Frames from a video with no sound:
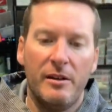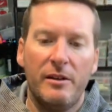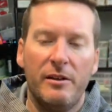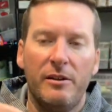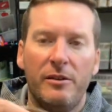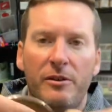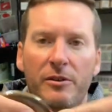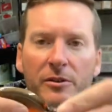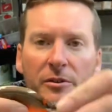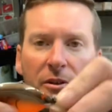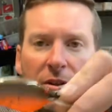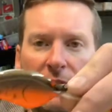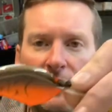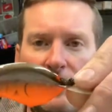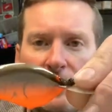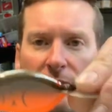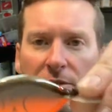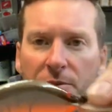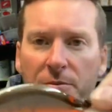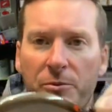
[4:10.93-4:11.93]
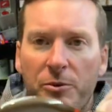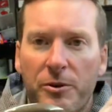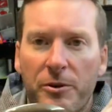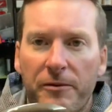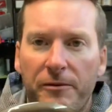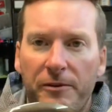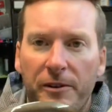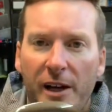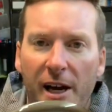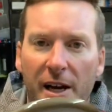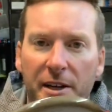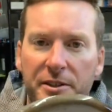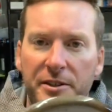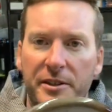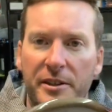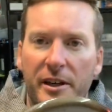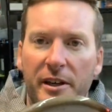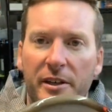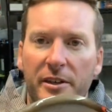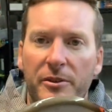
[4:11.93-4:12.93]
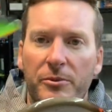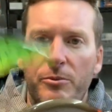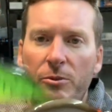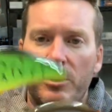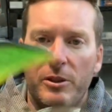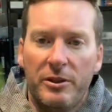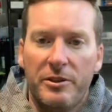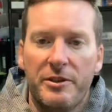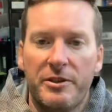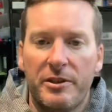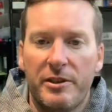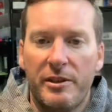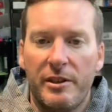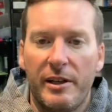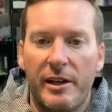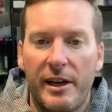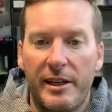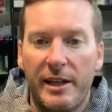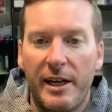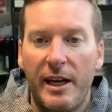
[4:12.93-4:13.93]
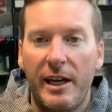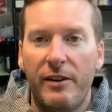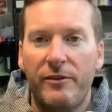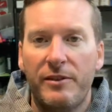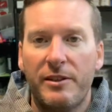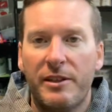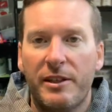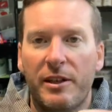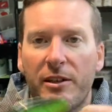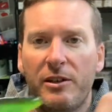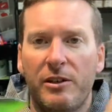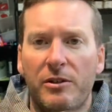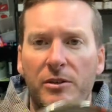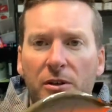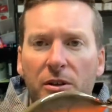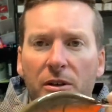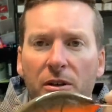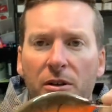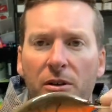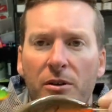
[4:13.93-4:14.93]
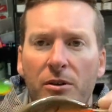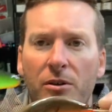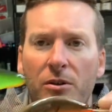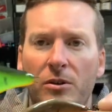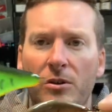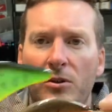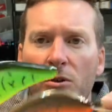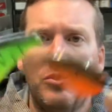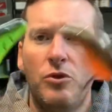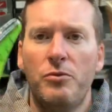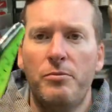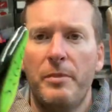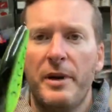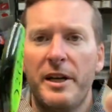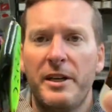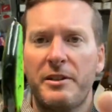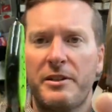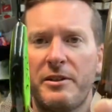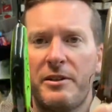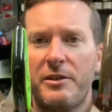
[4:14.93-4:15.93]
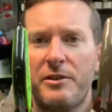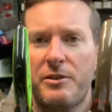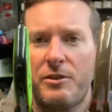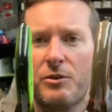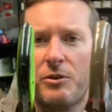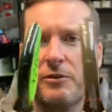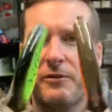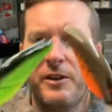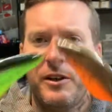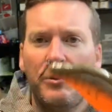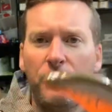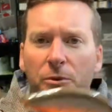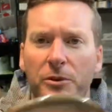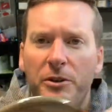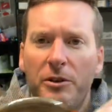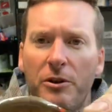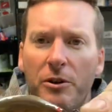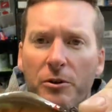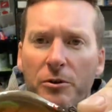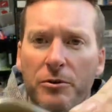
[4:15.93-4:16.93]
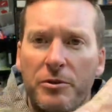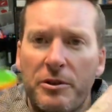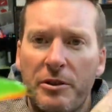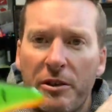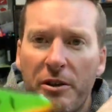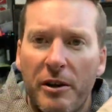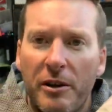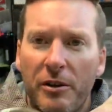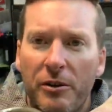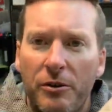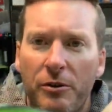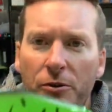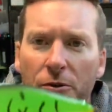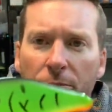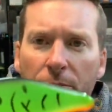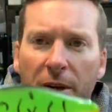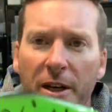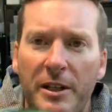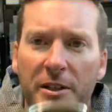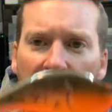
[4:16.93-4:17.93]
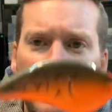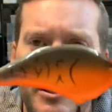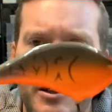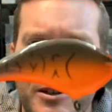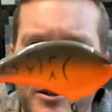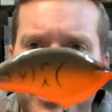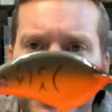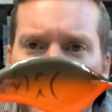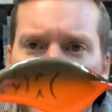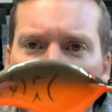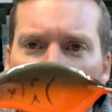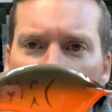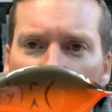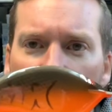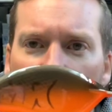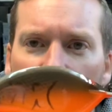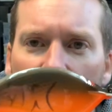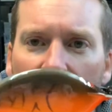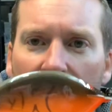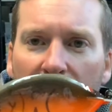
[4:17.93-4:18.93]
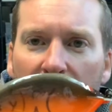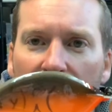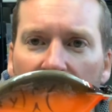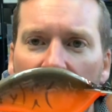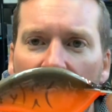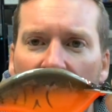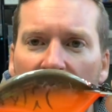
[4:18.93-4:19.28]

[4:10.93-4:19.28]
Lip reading: You know, these are some more flat-sided ones. And I can't even tell you who makes these. So if anyone knows who makes these specifically,